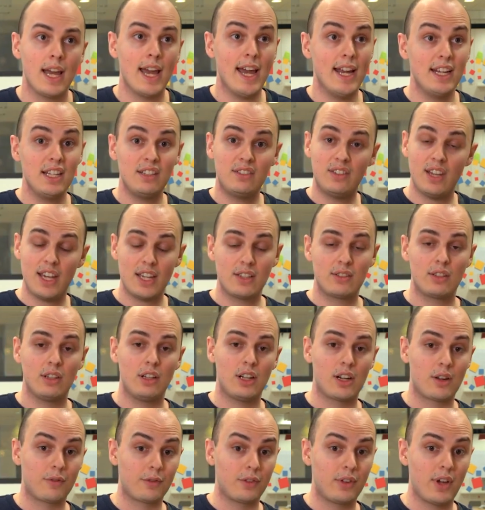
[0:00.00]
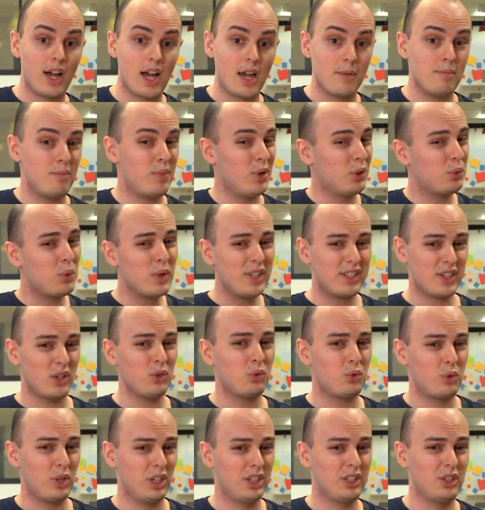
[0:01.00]
and it takes a lot of time, but we
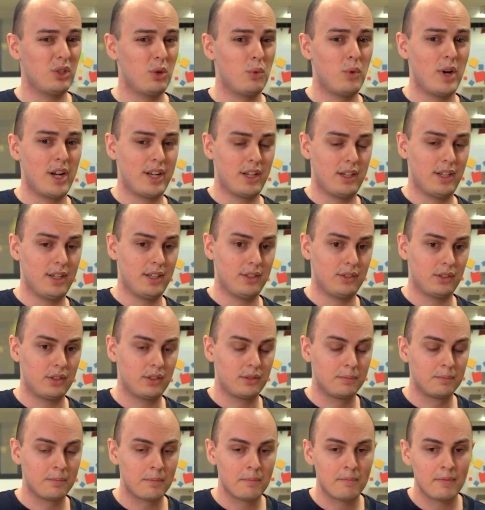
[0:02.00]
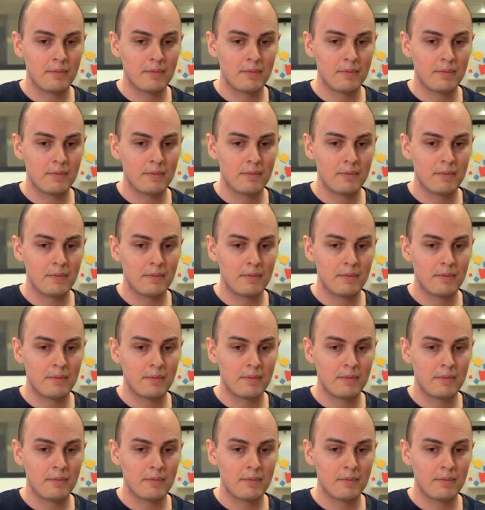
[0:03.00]
don't really know what it is.